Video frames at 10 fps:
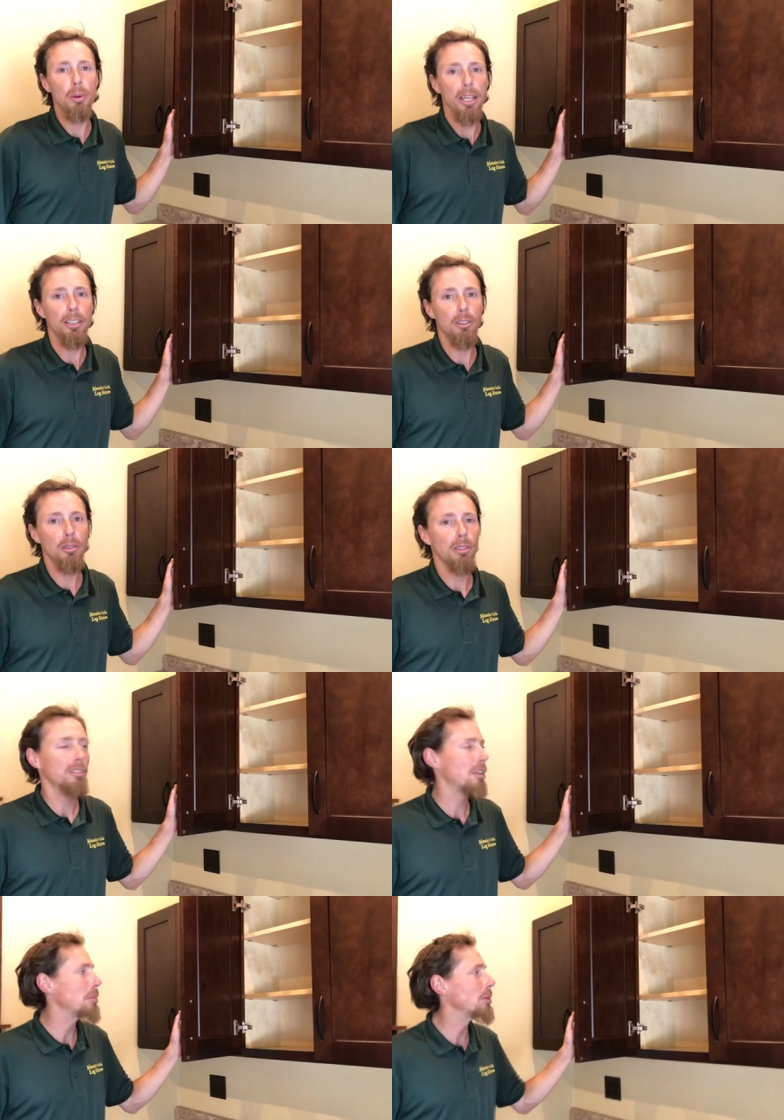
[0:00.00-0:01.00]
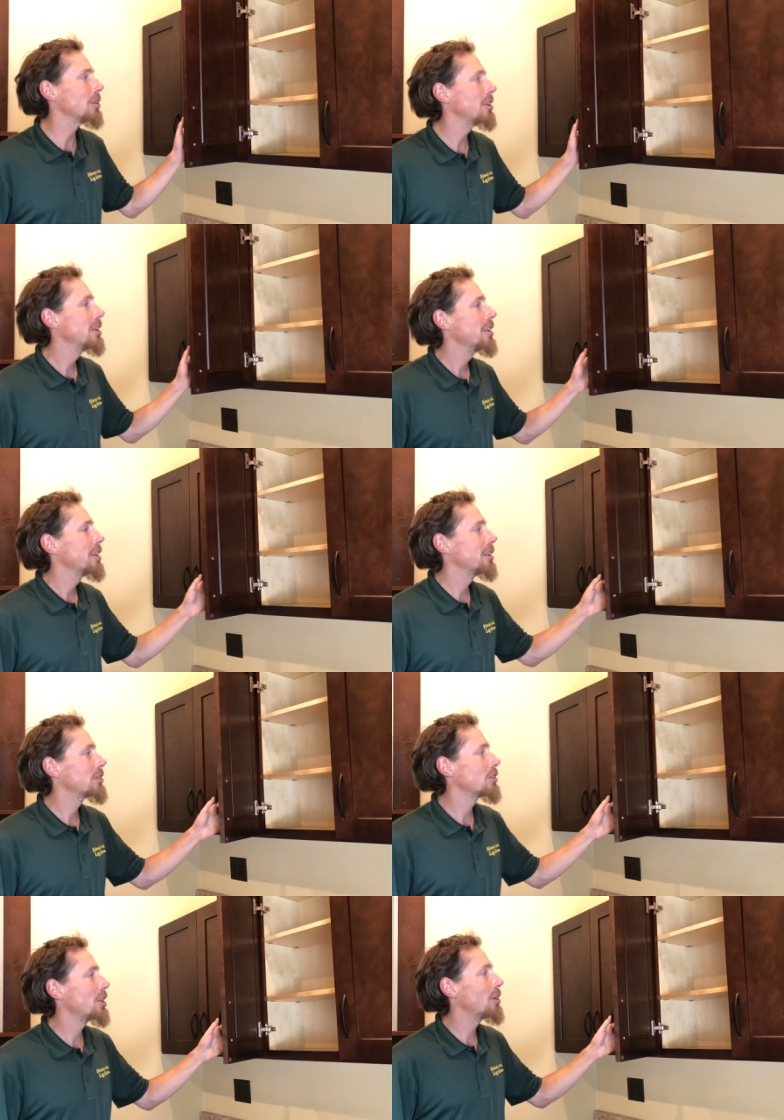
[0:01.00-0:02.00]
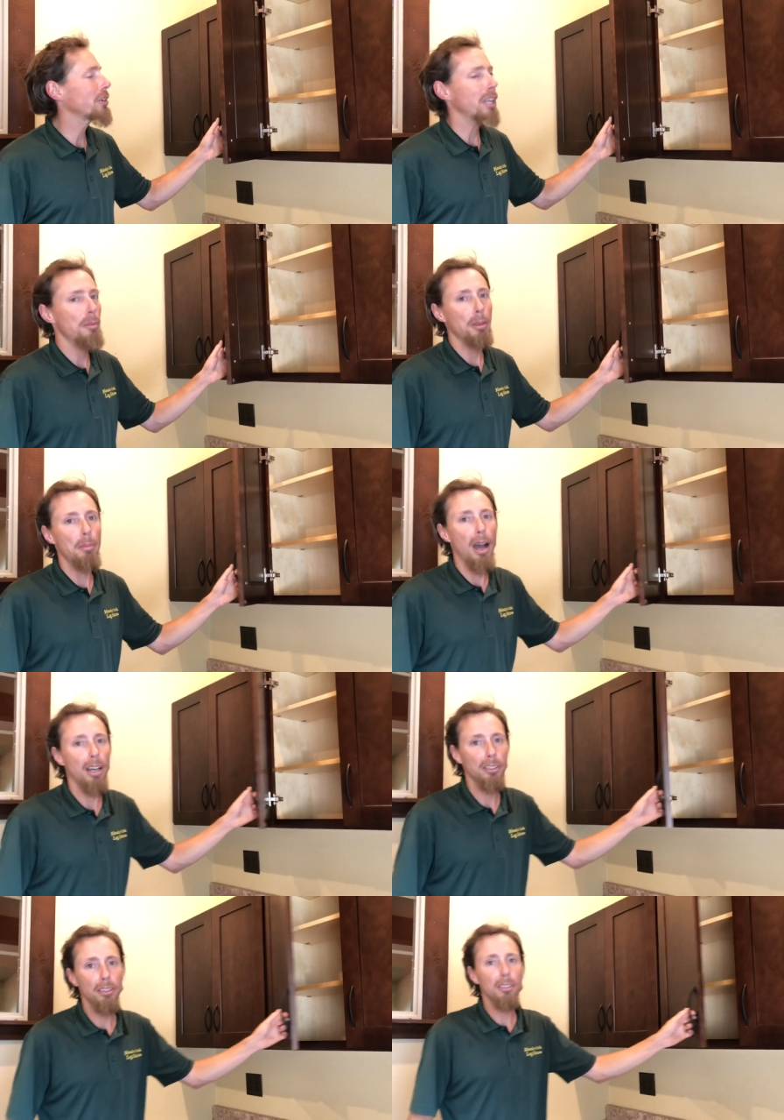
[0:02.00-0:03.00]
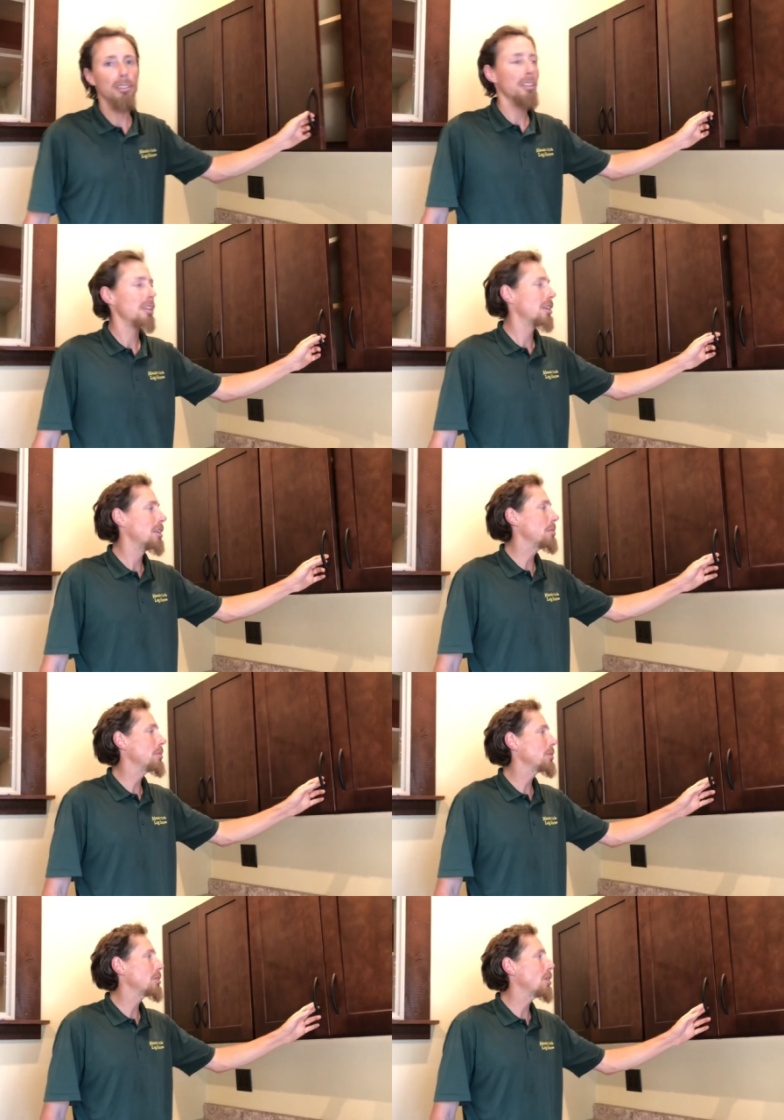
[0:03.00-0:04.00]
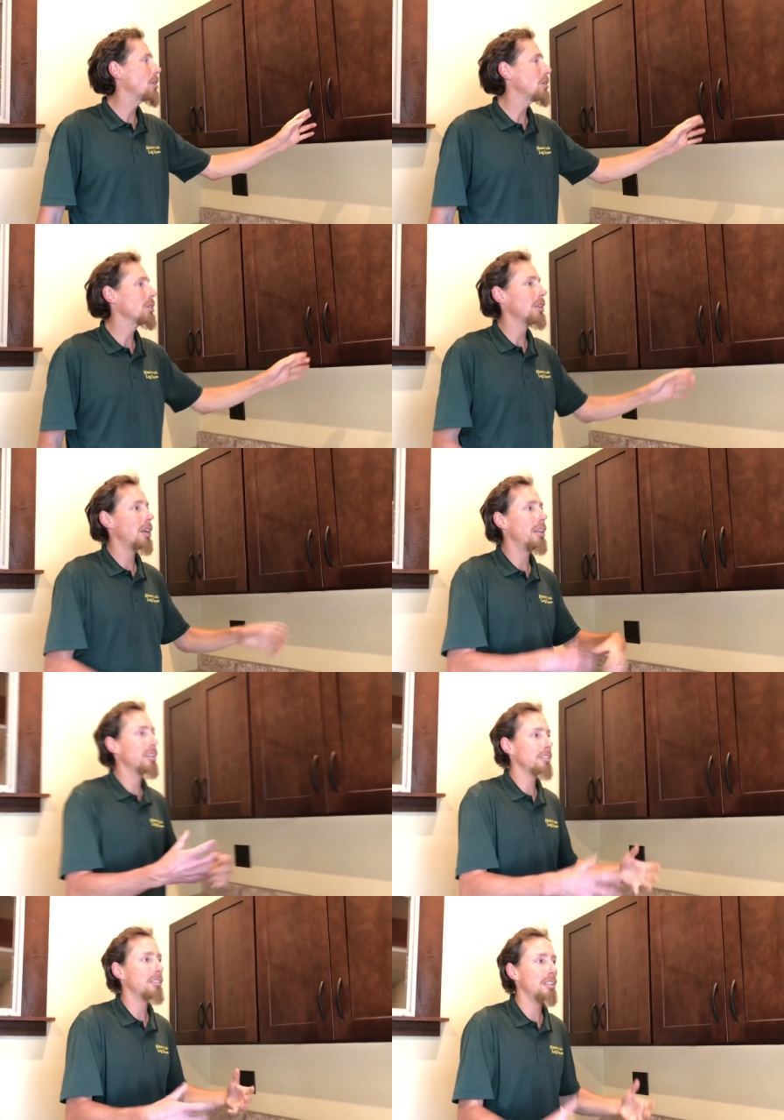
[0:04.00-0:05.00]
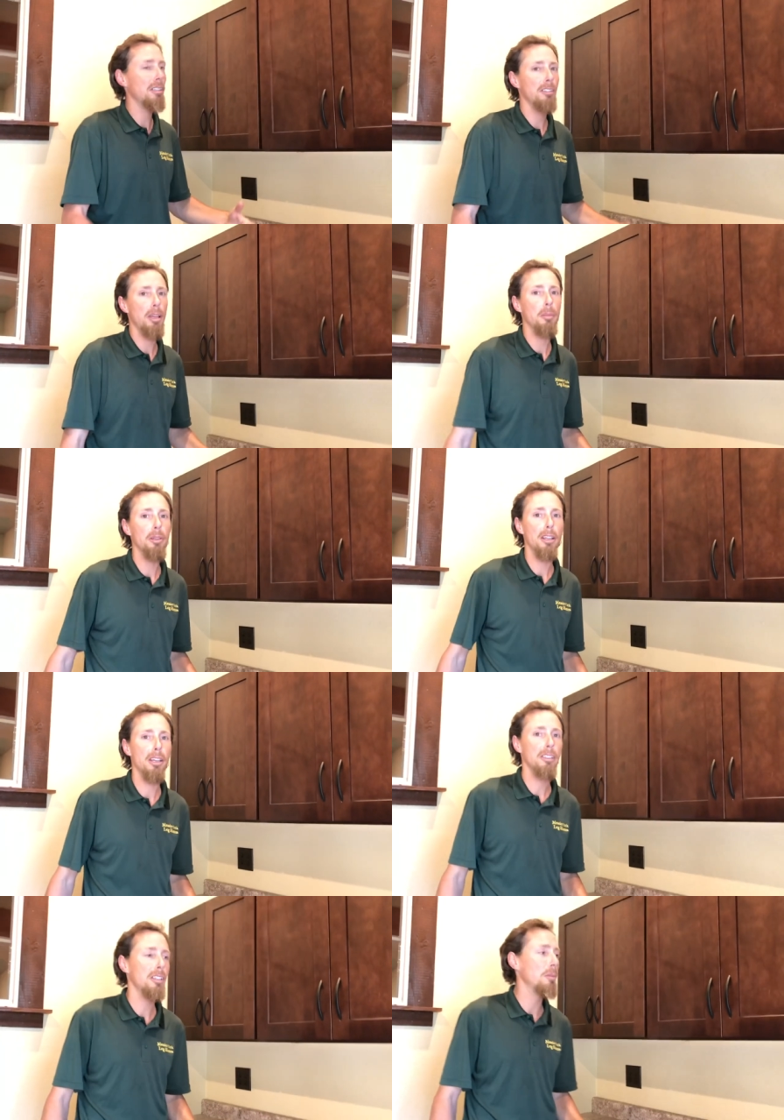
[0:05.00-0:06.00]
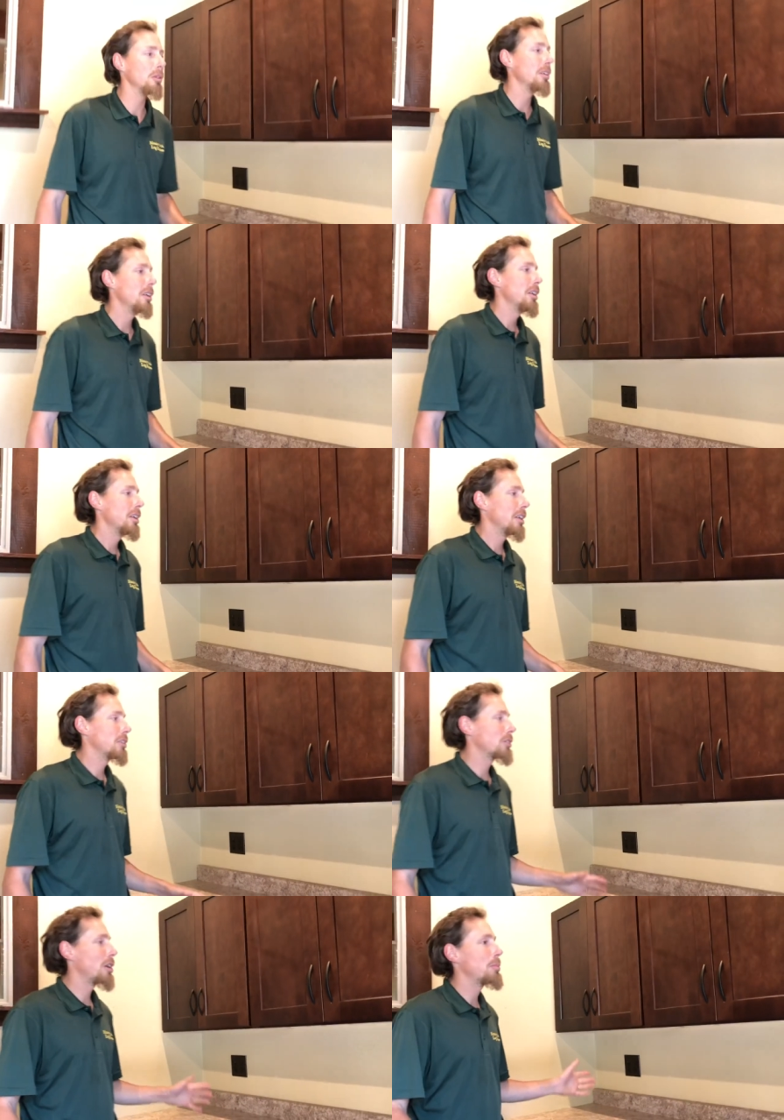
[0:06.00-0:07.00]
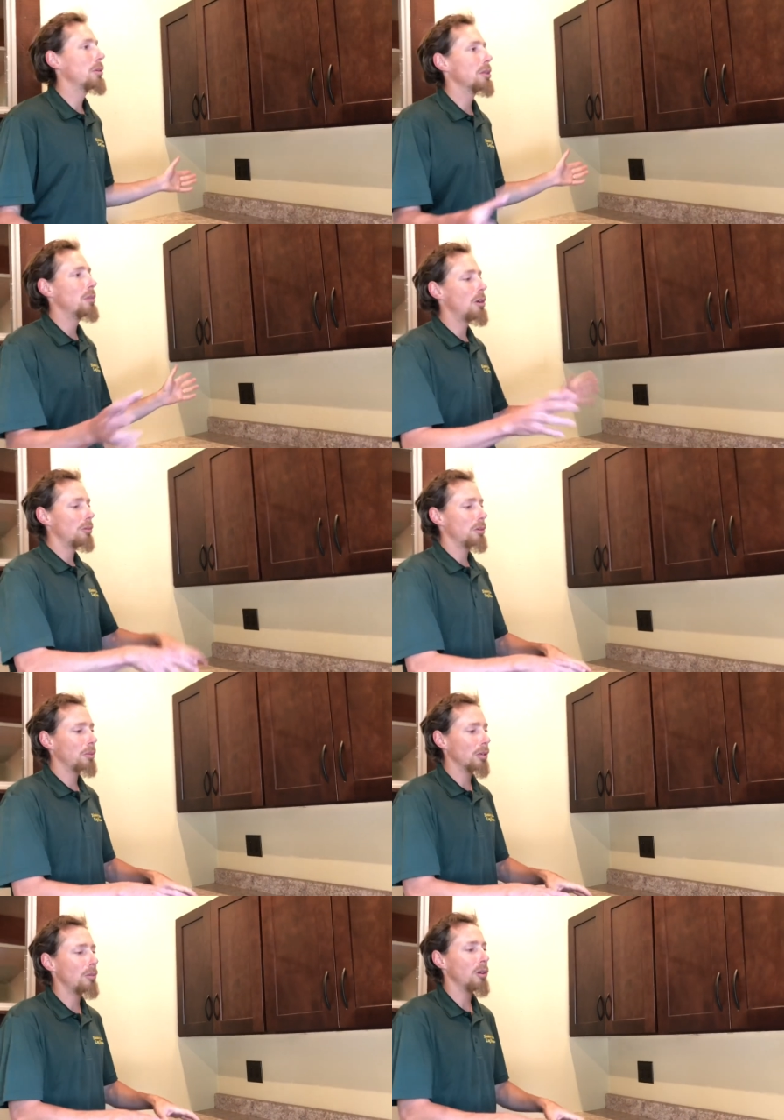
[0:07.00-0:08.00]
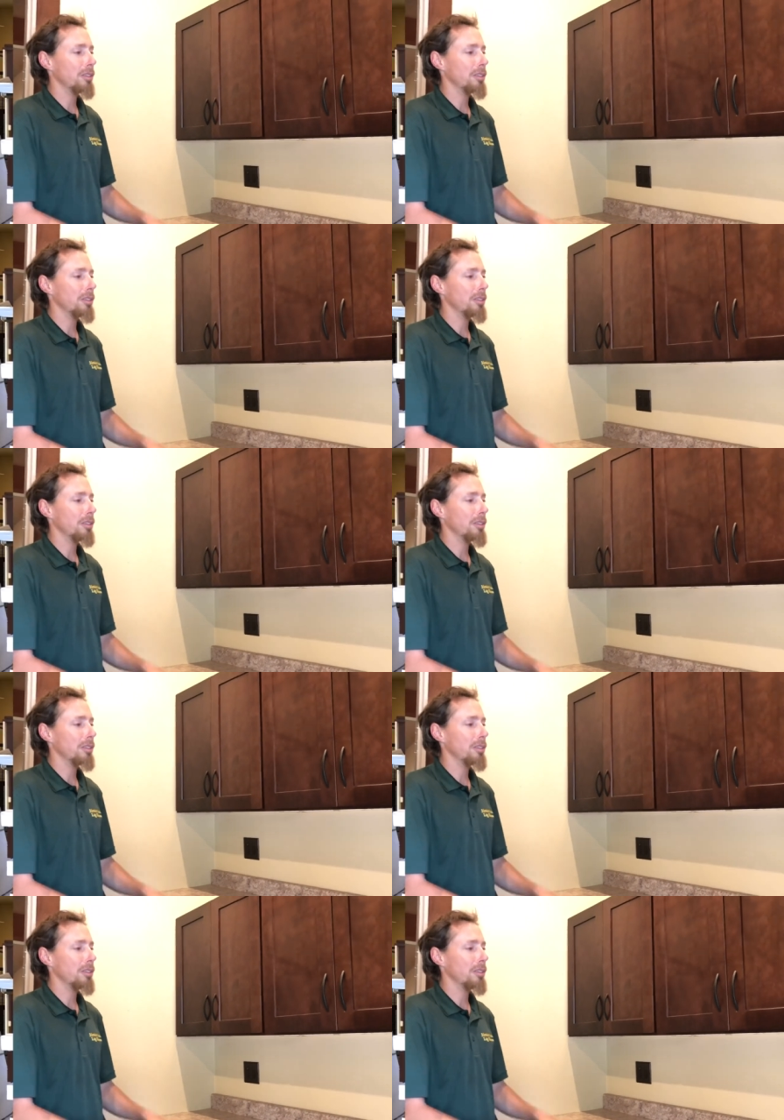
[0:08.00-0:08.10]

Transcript: ready to assemble. And so they all came in boxes, um, all unas disassembled, unassembled. And so I put them all, we put them all